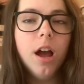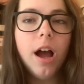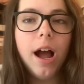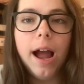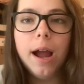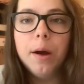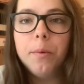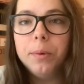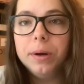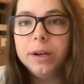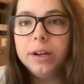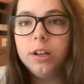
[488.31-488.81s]

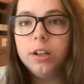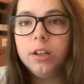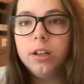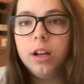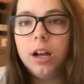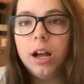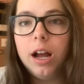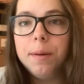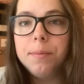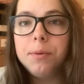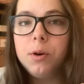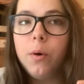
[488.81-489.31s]

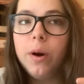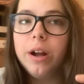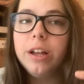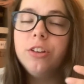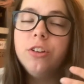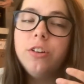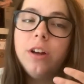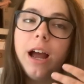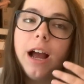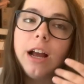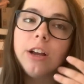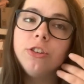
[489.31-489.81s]
I'm going
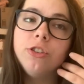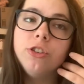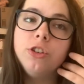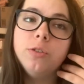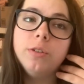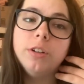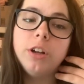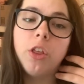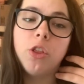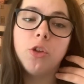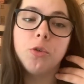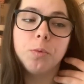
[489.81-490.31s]
to actually do
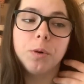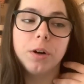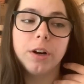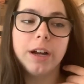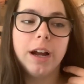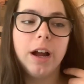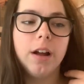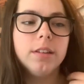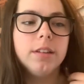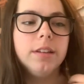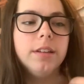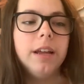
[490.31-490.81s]
another
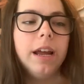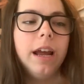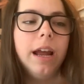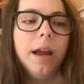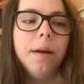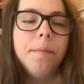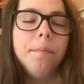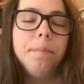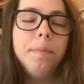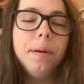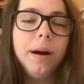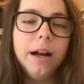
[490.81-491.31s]
workout today,
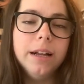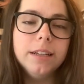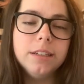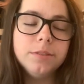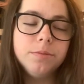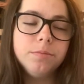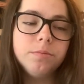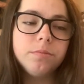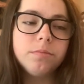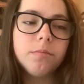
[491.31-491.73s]
but